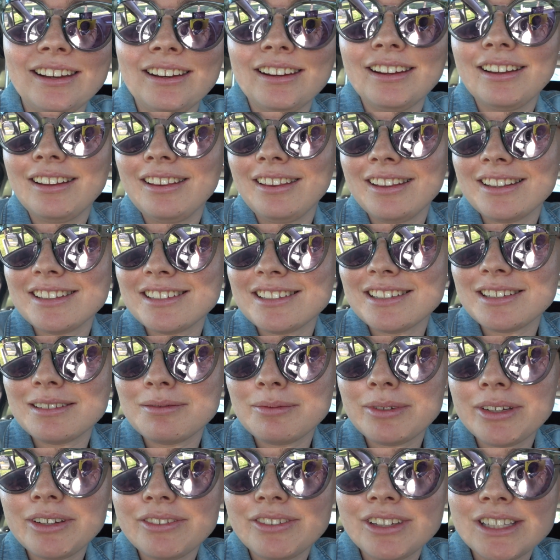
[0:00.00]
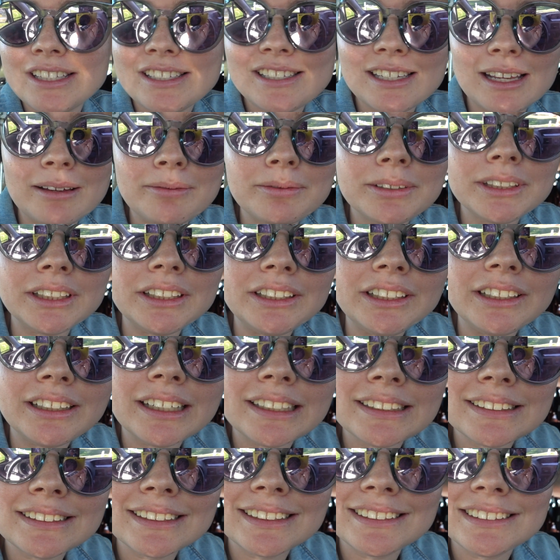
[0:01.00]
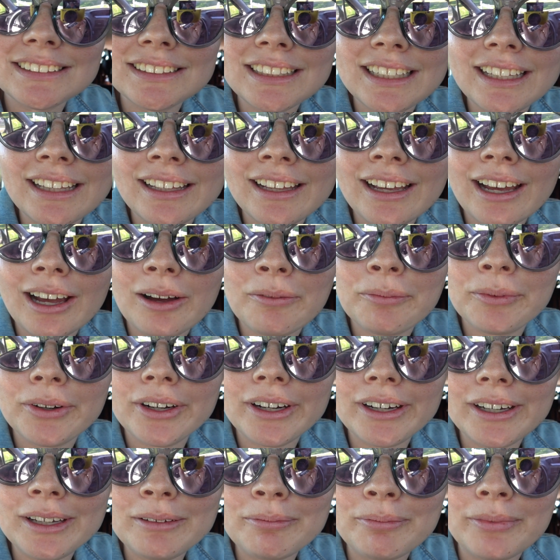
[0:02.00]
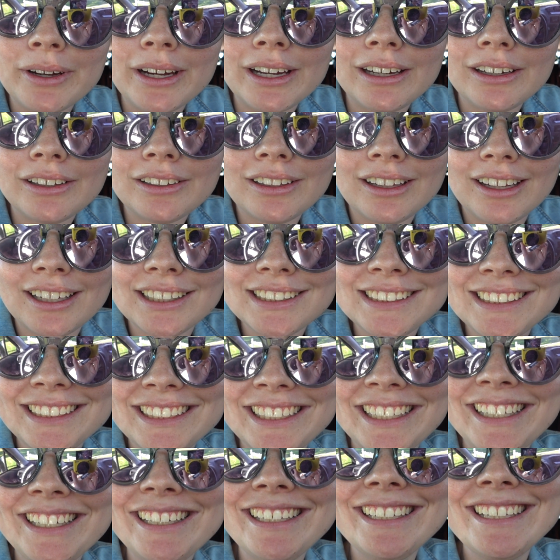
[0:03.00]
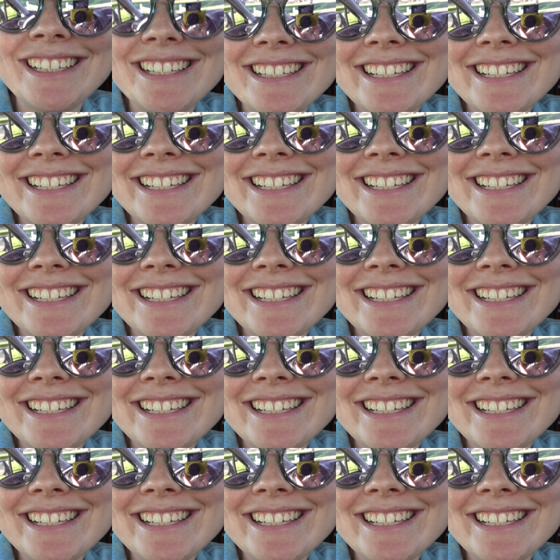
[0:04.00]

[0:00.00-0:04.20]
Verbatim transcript: and this is a bit of inception. You guys can see the camera in my glasses.